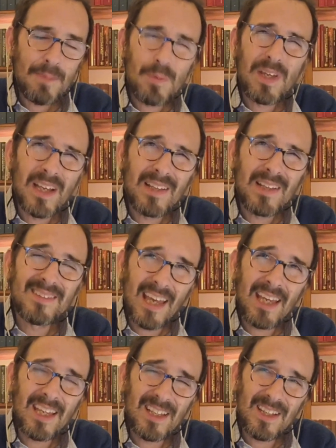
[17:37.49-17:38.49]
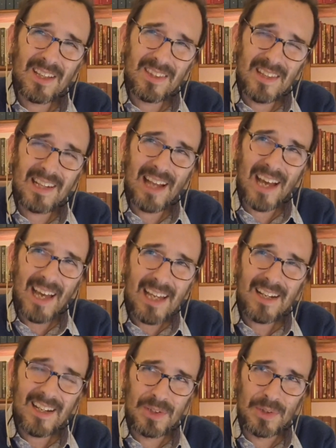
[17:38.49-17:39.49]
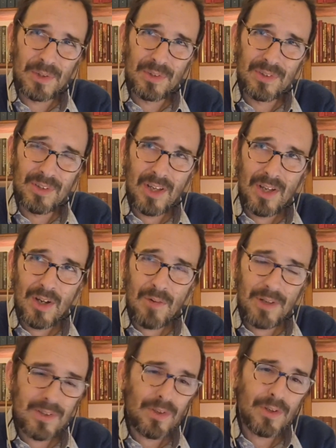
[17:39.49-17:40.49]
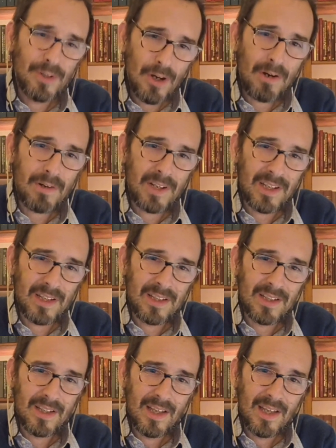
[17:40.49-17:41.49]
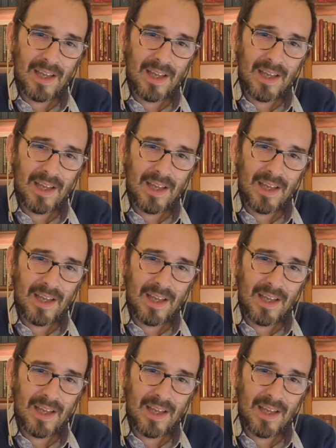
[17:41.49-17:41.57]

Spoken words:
But we can say the likelihoods of it occurring.